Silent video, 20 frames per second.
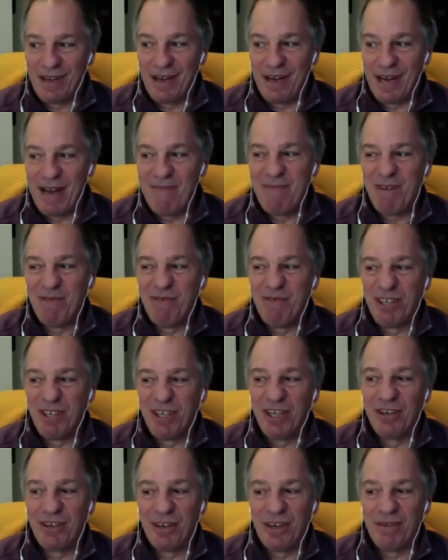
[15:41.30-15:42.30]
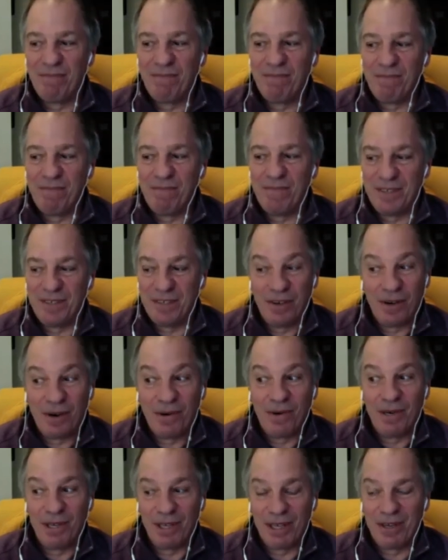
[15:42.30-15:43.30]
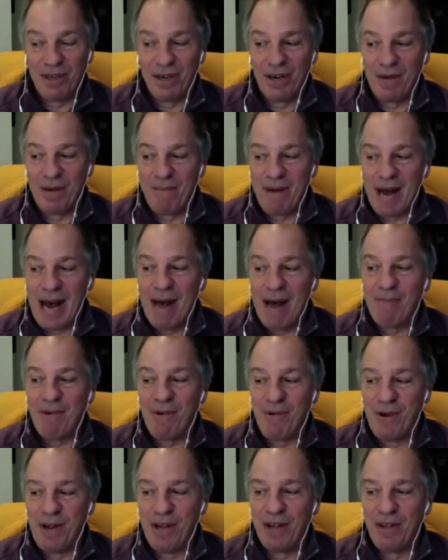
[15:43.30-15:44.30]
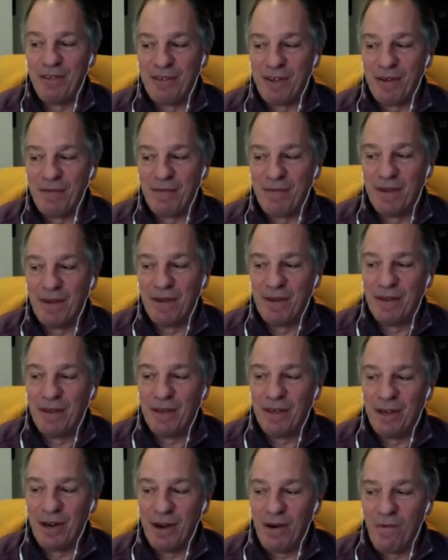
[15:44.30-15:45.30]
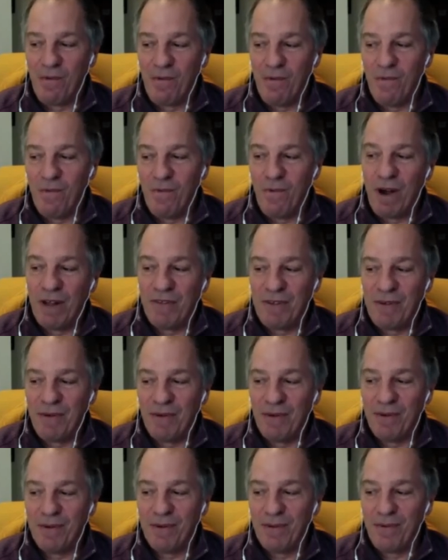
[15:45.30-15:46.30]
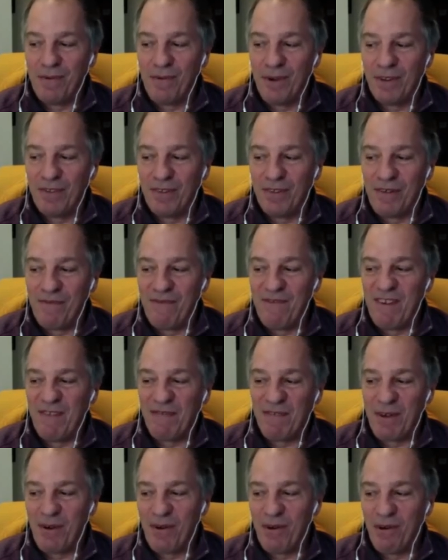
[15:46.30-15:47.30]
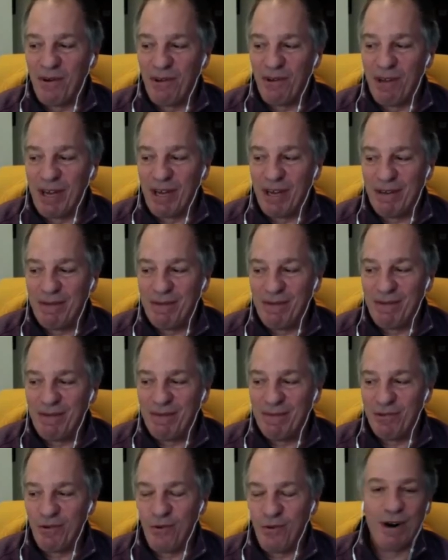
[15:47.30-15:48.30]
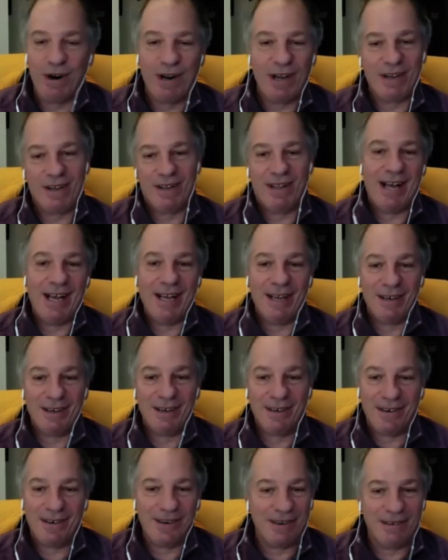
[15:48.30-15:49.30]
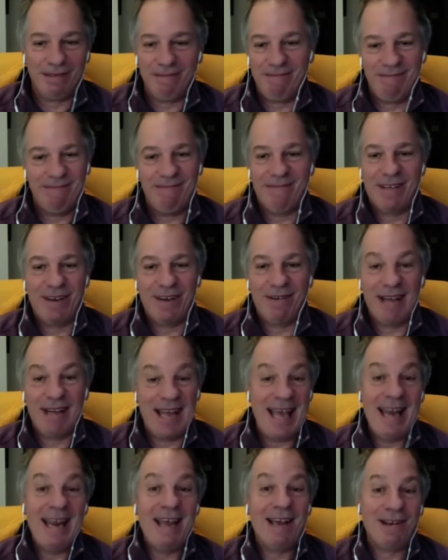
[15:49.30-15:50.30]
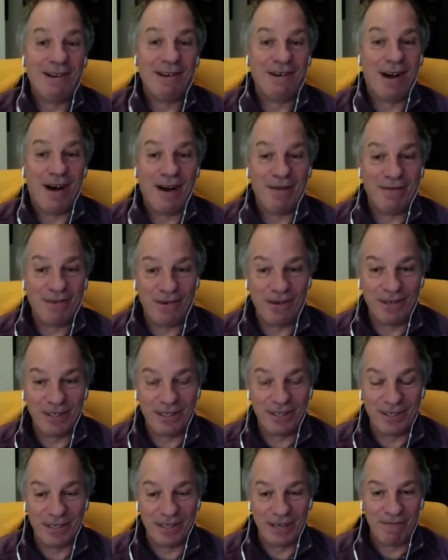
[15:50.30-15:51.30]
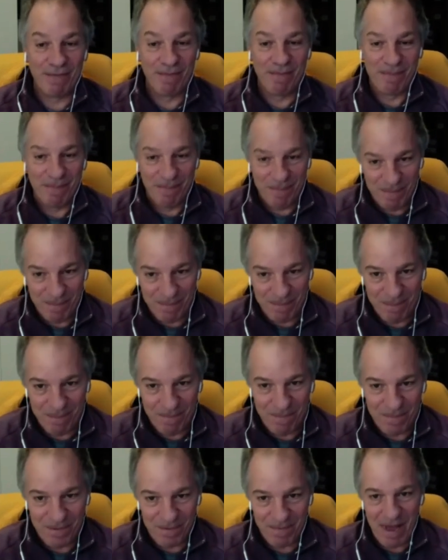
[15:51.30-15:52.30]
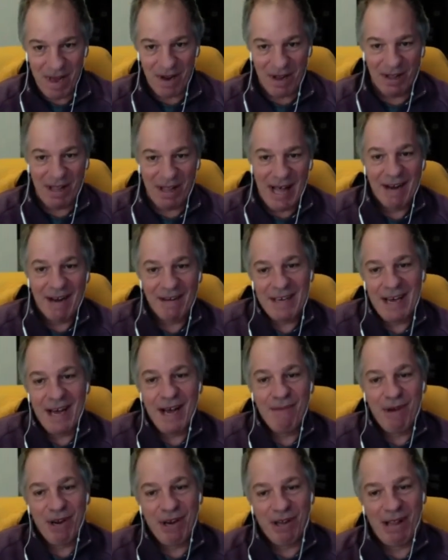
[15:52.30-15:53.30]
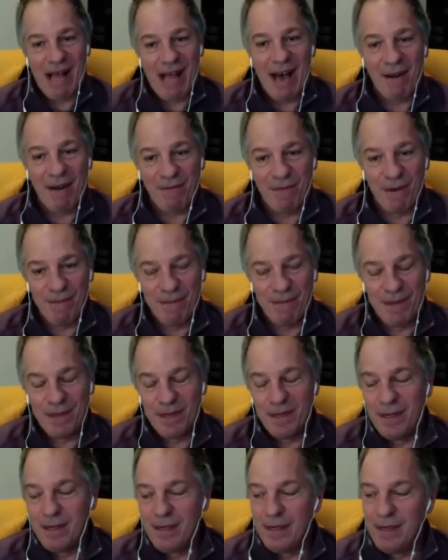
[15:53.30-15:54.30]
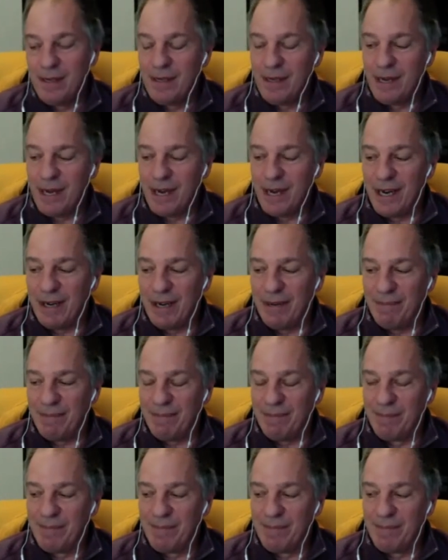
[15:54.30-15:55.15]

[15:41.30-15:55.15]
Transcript: I'd be still really good at a pop quiz of, what's the fifth hole at Dornick like, or, any good golf course, because I've spent a lot of time on a lot of them.